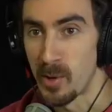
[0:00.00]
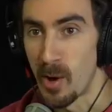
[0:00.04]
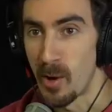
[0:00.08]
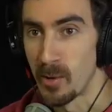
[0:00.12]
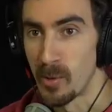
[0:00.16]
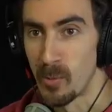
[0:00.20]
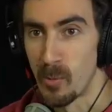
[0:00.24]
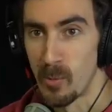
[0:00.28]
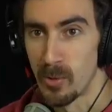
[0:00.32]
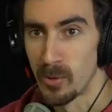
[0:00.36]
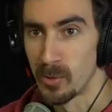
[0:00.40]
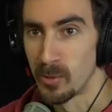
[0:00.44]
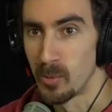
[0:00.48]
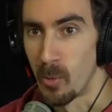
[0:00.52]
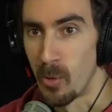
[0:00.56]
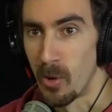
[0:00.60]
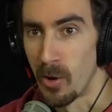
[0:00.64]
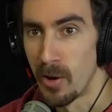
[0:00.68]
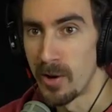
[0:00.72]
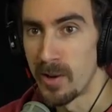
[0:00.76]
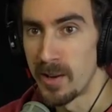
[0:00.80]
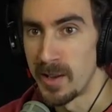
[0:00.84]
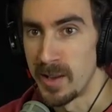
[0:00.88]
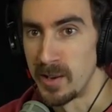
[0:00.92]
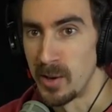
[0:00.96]
a world
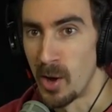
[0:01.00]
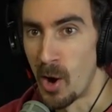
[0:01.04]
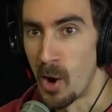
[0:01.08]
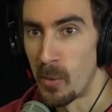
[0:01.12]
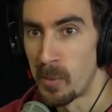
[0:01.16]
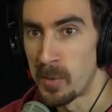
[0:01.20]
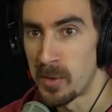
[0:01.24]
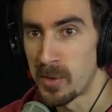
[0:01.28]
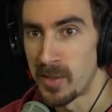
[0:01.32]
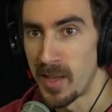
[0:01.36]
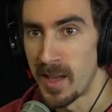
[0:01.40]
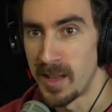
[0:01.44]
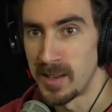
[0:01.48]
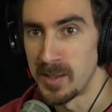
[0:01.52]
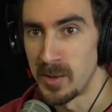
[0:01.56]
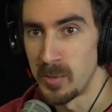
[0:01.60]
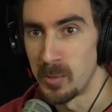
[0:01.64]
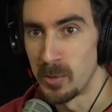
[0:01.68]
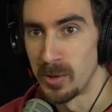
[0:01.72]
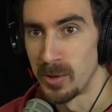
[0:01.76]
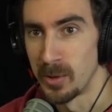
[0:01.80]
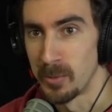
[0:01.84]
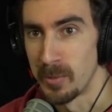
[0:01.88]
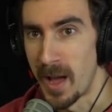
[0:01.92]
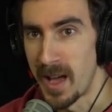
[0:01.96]
war in hopes that it
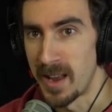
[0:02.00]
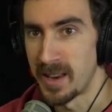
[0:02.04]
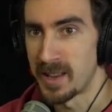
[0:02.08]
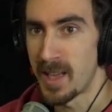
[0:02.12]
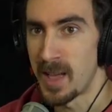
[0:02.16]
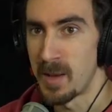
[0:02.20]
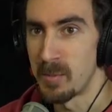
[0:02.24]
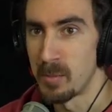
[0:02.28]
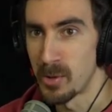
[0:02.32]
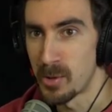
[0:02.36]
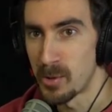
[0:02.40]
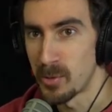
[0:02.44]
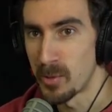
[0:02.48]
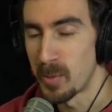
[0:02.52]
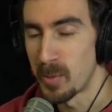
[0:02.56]
will eradicate much of the